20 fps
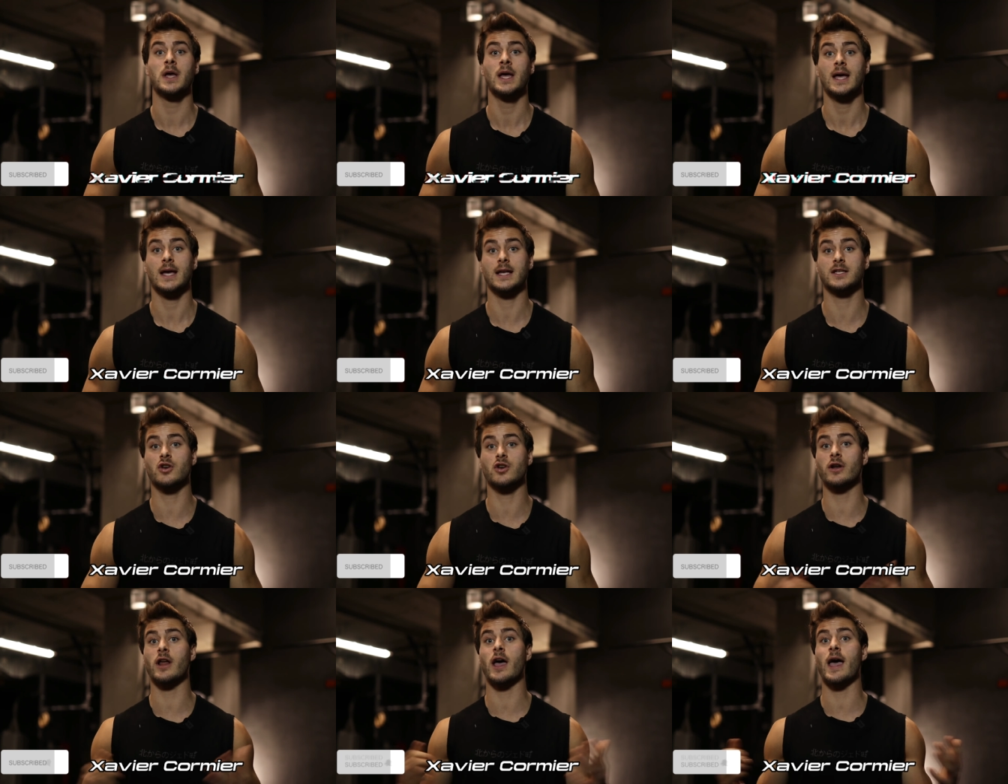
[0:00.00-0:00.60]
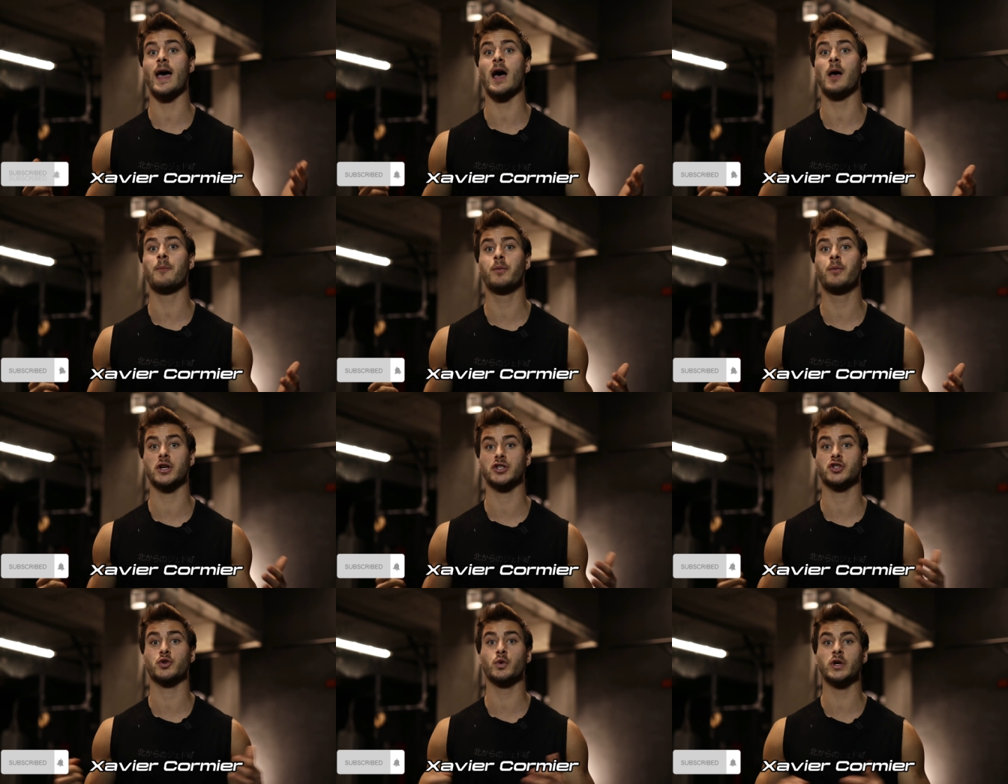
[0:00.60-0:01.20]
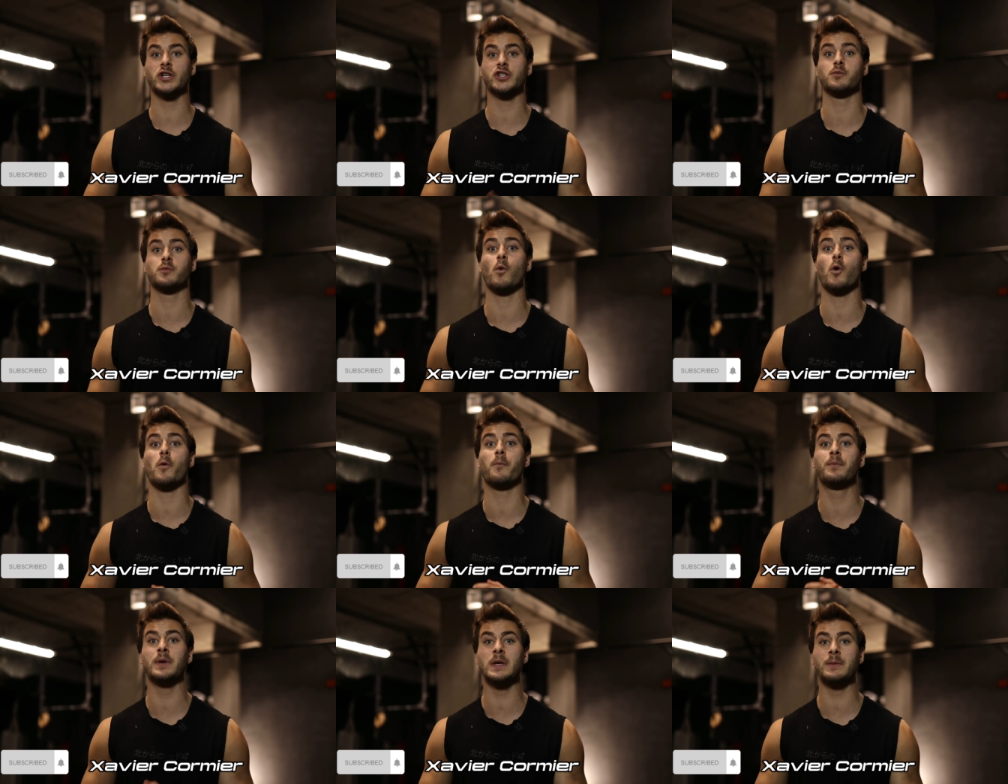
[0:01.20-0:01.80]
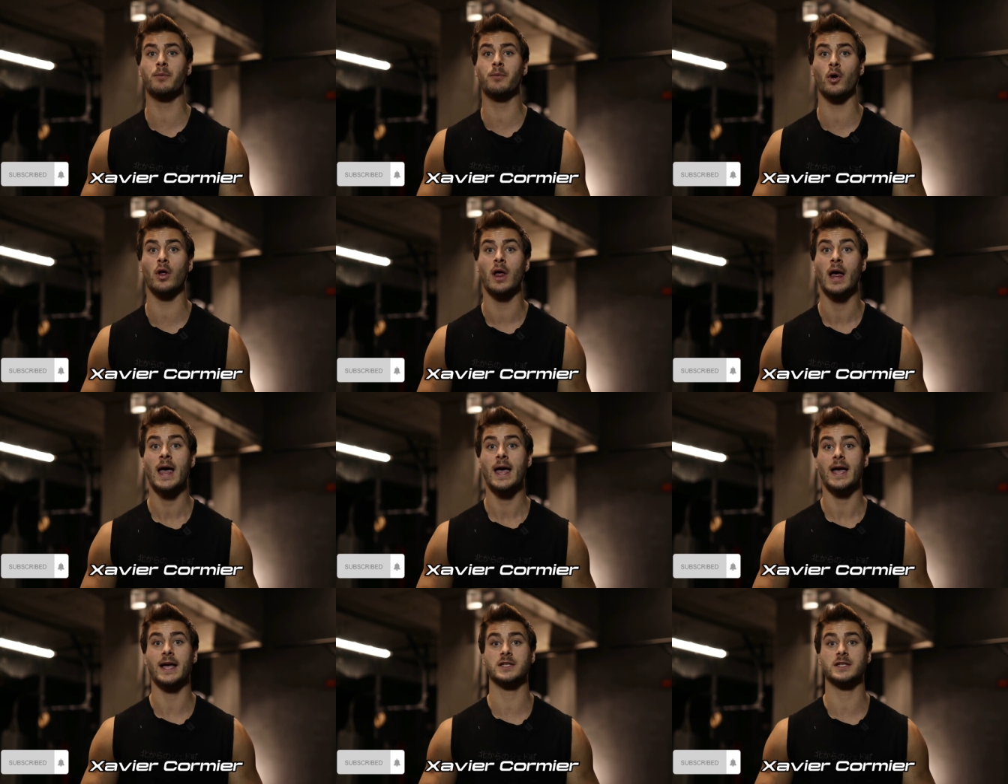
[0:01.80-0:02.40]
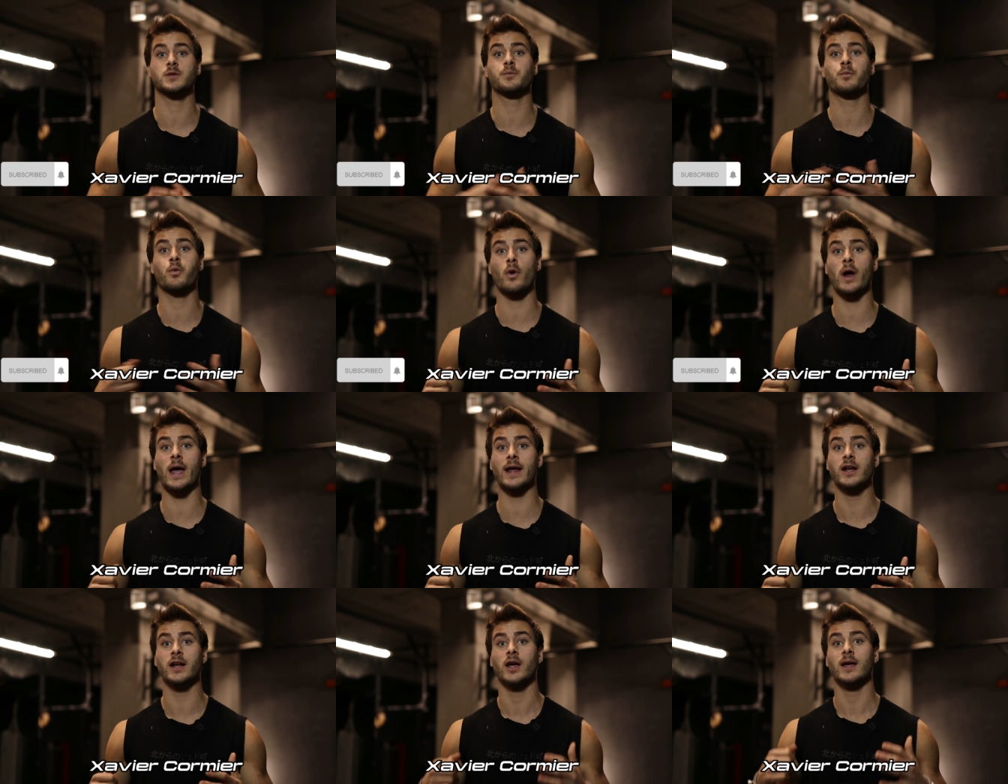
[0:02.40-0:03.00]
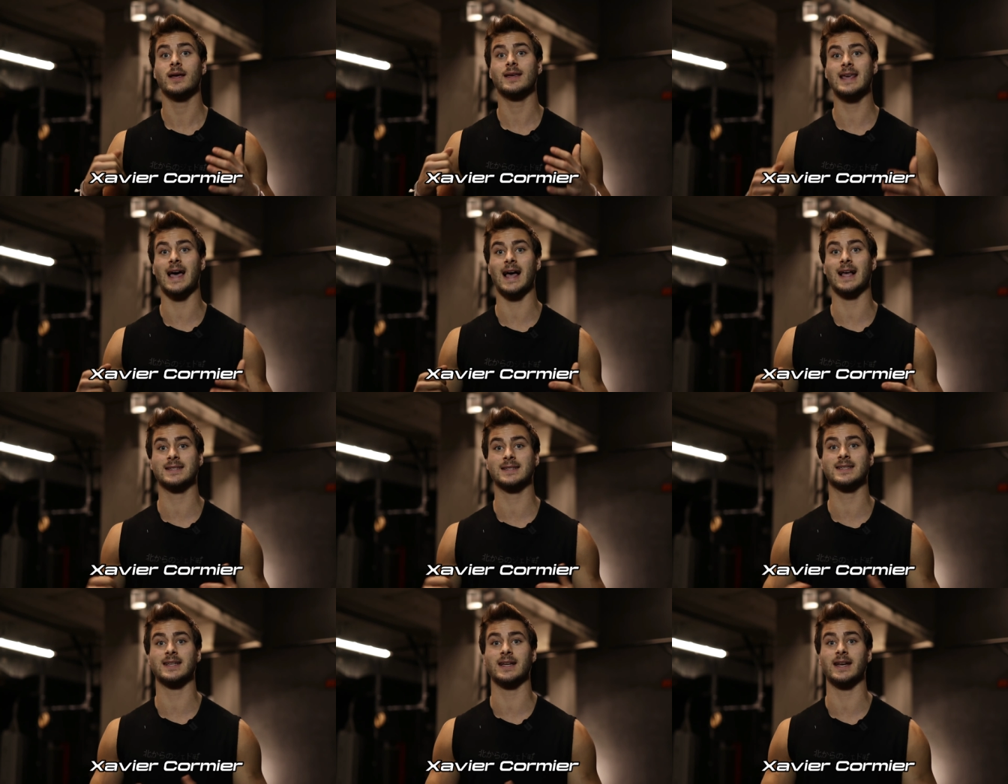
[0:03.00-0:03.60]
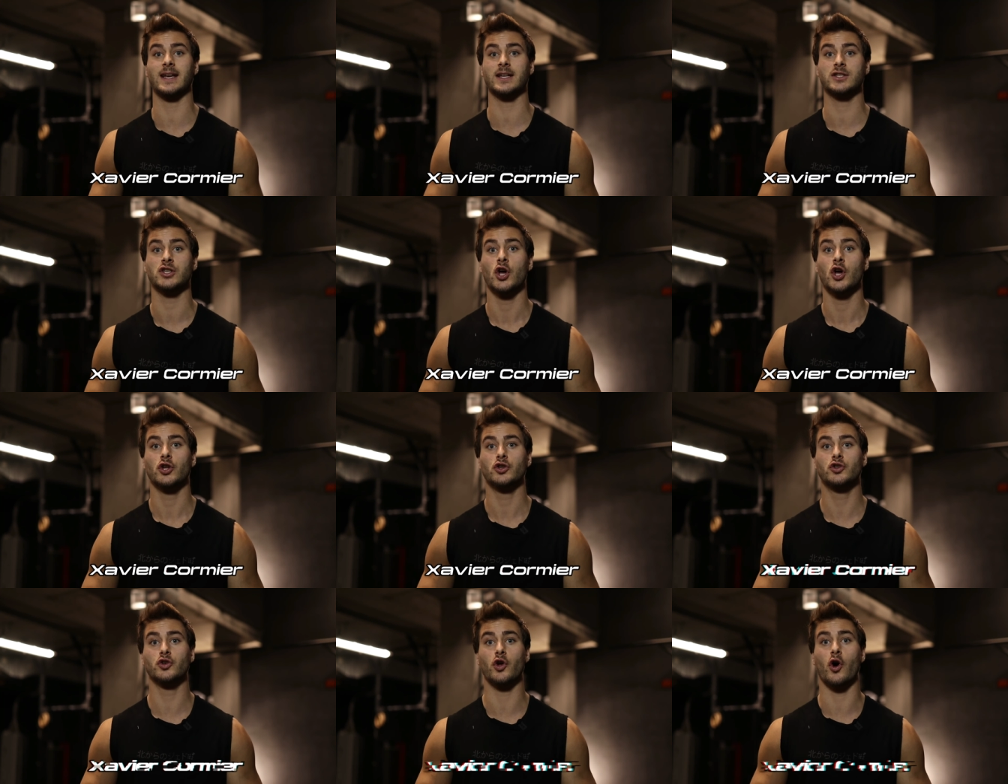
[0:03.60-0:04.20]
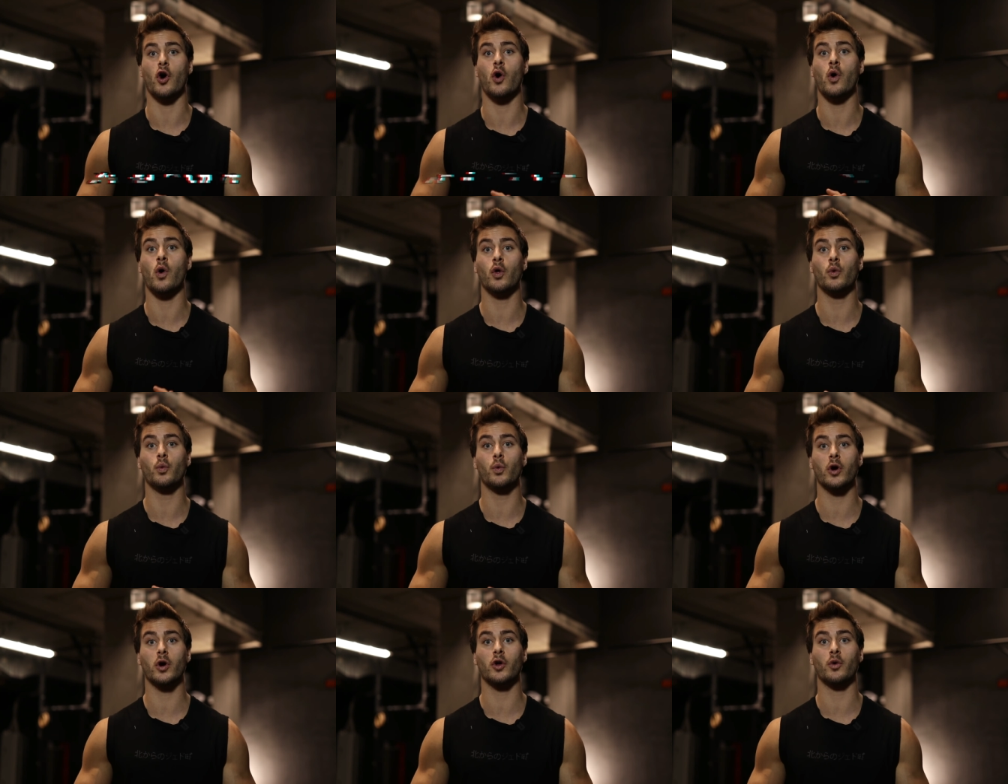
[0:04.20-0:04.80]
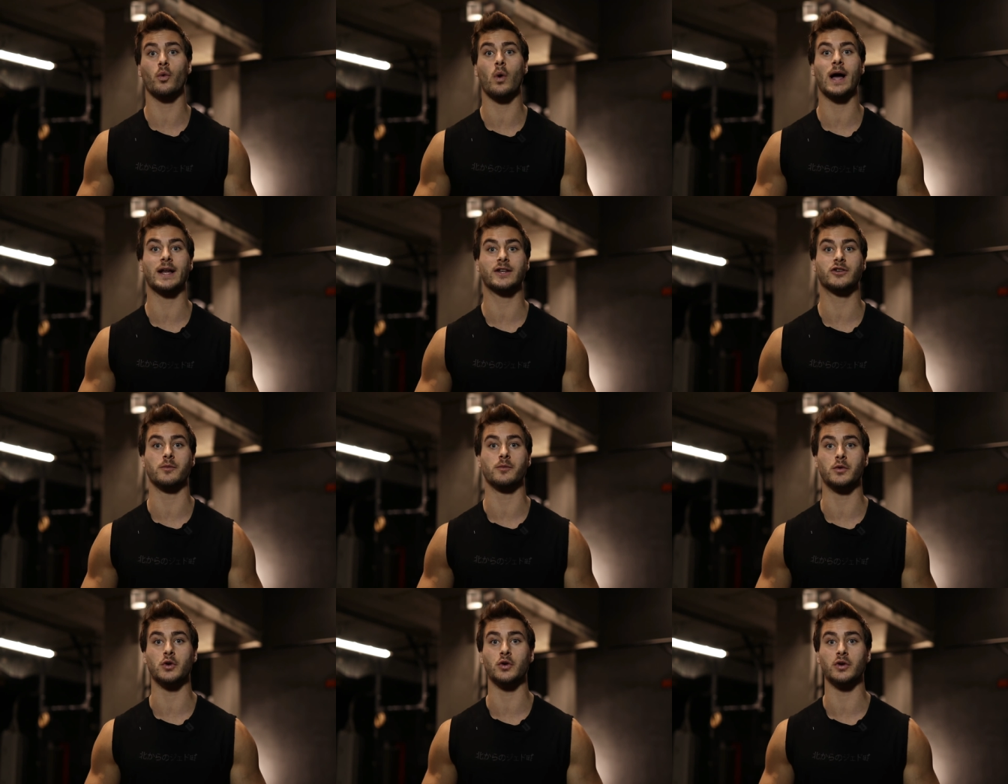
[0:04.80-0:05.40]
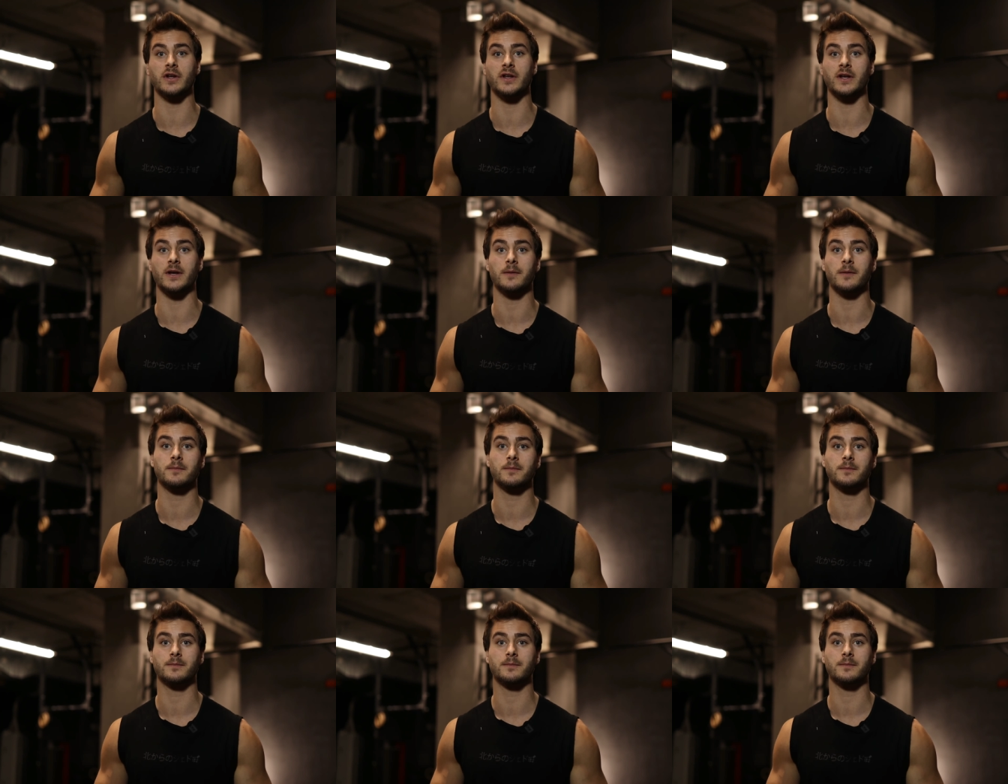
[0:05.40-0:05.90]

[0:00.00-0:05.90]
It's gonna help us reach more people and spread calisthenics to the whole worldwide community.